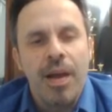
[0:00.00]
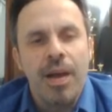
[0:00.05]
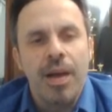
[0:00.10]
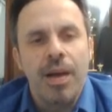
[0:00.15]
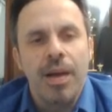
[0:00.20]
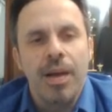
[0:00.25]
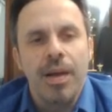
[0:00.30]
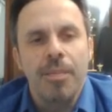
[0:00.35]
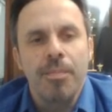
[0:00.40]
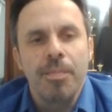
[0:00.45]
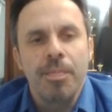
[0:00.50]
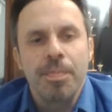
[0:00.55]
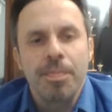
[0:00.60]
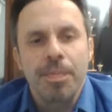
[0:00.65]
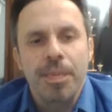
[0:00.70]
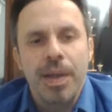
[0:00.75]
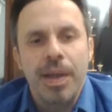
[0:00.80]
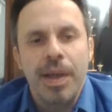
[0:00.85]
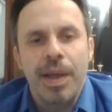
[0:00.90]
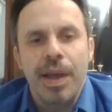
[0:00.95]

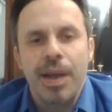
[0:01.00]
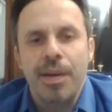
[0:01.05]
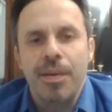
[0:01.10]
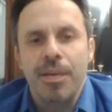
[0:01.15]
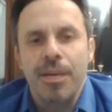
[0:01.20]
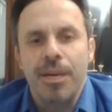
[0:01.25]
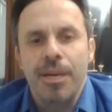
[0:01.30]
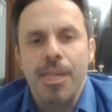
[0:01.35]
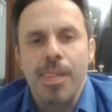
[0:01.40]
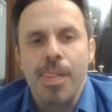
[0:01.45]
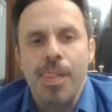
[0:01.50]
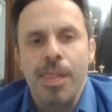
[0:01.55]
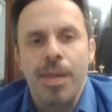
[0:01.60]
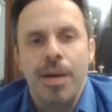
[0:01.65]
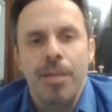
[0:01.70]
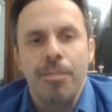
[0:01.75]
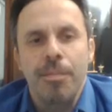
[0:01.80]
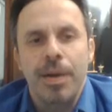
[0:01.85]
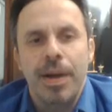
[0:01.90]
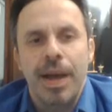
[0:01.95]
Again,
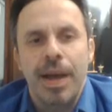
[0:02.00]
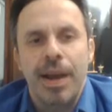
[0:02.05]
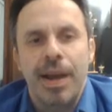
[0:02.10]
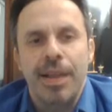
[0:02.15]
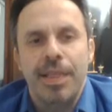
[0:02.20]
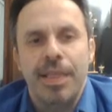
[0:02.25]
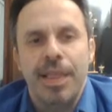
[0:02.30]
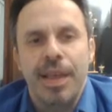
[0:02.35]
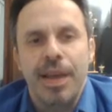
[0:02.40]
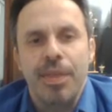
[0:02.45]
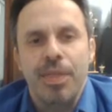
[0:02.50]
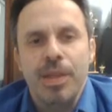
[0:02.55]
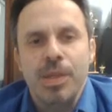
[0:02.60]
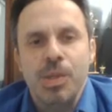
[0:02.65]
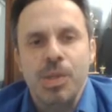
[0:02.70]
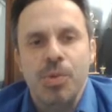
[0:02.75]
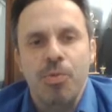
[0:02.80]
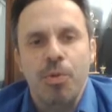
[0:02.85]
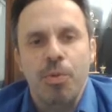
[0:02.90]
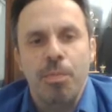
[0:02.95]
cannot take
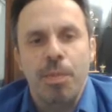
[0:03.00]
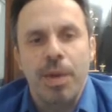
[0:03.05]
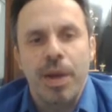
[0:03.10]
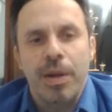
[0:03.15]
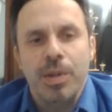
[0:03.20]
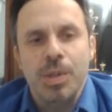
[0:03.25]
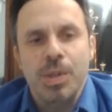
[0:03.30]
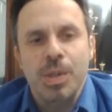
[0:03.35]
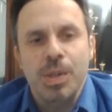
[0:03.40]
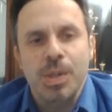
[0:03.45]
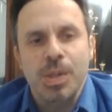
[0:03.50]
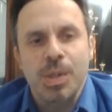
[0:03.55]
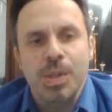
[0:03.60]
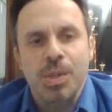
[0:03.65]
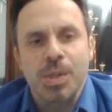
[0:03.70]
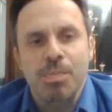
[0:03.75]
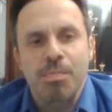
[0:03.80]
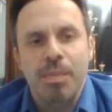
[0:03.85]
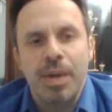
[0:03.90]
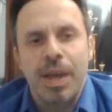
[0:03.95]
this rook because this
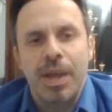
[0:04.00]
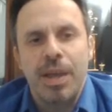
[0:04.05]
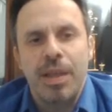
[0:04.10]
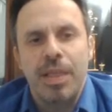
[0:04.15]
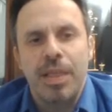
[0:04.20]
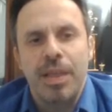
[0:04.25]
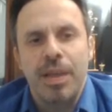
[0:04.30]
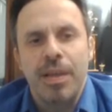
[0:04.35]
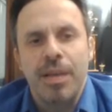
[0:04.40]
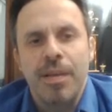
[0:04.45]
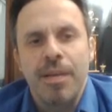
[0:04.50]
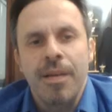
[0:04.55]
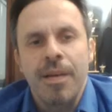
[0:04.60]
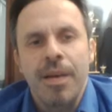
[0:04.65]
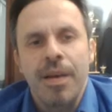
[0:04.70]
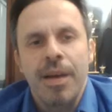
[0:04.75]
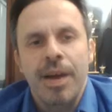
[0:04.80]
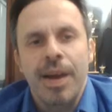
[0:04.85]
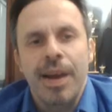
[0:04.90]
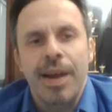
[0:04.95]
is mate.
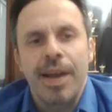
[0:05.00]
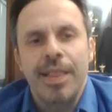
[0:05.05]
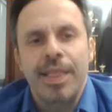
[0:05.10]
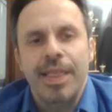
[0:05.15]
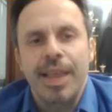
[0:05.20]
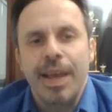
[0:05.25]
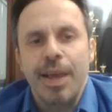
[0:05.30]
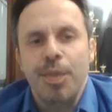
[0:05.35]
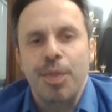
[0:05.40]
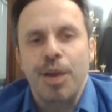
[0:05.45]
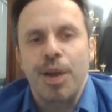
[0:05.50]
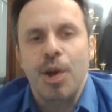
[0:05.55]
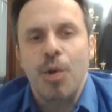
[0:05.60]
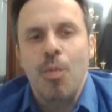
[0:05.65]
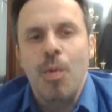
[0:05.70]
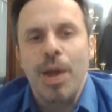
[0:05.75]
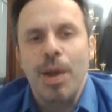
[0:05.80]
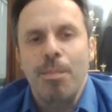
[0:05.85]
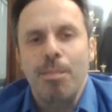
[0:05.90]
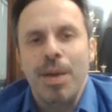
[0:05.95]
Cannot take the
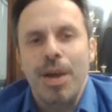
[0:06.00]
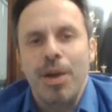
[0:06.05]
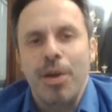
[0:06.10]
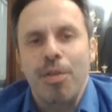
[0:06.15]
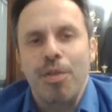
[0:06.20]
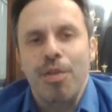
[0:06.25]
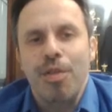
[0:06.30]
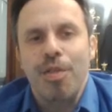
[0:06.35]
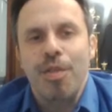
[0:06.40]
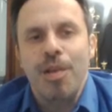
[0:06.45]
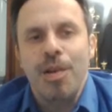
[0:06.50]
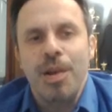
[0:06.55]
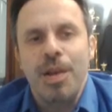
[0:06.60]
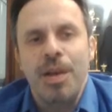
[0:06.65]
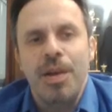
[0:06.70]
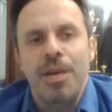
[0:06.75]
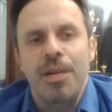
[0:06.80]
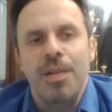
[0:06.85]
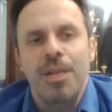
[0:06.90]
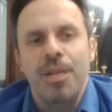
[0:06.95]
queen because it's
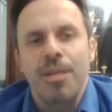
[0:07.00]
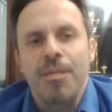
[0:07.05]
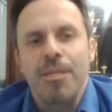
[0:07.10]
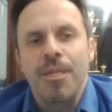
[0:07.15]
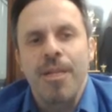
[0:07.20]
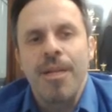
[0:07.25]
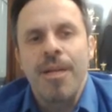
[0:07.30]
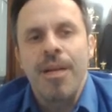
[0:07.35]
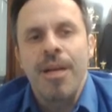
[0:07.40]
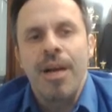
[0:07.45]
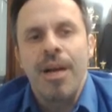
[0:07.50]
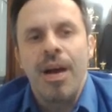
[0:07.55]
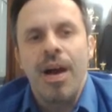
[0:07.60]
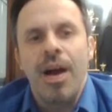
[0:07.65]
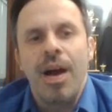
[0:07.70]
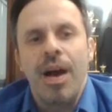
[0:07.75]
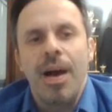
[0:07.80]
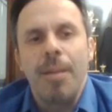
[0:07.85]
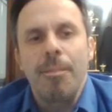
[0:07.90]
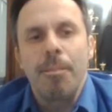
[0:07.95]
illegal.
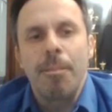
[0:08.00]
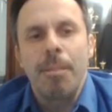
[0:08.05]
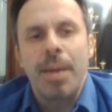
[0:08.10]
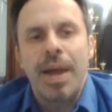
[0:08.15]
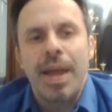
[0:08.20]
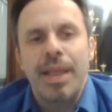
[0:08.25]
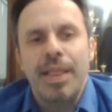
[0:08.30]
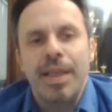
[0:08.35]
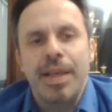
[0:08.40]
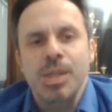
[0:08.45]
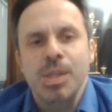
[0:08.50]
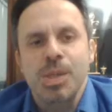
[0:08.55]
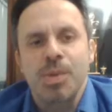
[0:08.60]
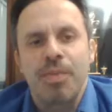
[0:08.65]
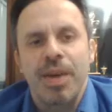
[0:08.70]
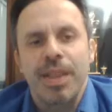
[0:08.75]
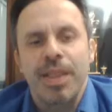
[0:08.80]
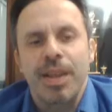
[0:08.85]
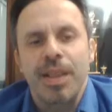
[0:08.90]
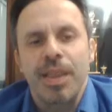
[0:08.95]
Mate is
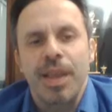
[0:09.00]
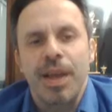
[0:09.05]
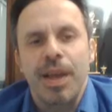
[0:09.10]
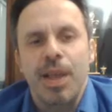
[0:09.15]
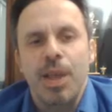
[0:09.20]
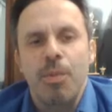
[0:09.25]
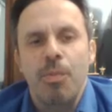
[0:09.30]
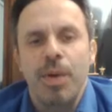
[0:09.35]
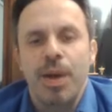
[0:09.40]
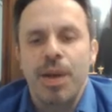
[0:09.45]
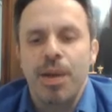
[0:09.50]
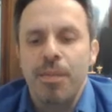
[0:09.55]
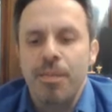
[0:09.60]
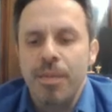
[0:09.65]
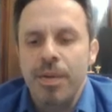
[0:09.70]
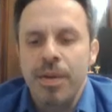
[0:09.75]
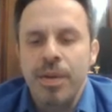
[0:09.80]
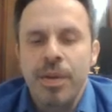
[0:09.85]
threatened anyway.